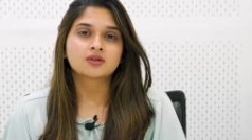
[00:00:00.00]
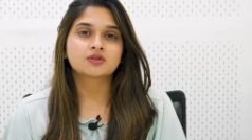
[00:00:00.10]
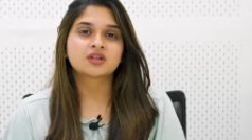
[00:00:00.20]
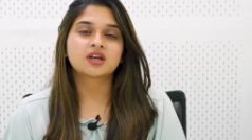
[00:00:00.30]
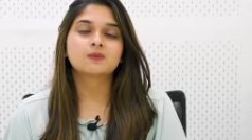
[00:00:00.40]

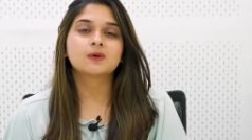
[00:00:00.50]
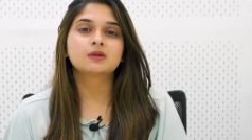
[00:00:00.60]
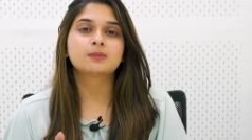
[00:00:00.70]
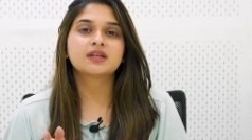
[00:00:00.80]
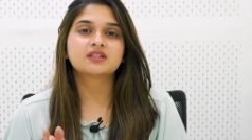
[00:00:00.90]
Today
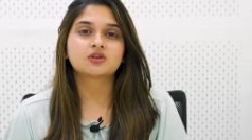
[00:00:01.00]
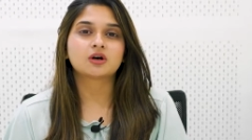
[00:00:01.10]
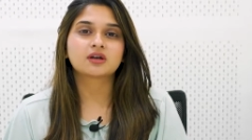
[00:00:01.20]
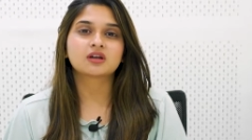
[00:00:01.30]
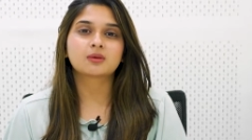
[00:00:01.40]
we'll be
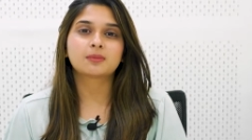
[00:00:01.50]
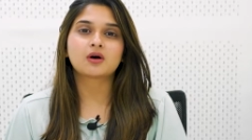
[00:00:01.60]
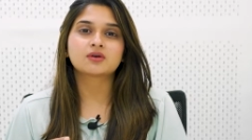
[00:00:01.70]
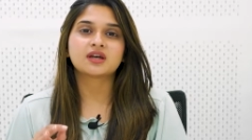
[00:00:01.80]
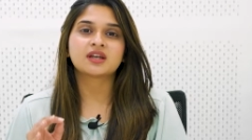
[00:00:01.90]
talking
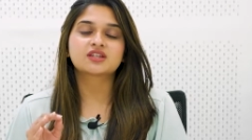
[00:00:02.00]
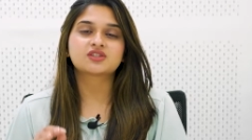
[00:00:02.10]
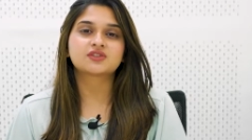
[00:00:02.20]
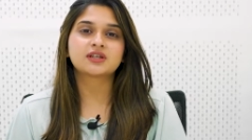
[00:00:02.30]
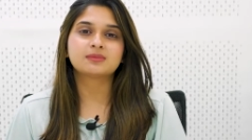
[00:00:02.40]
about an
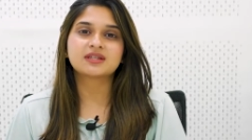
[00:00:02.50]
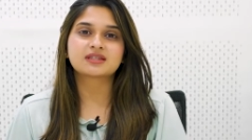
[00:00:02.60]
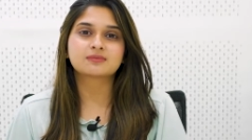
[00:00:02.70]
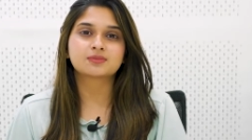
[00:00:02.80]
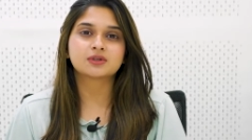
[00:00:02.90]
extremely
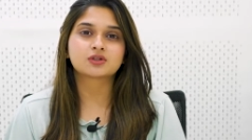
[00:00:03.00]
simple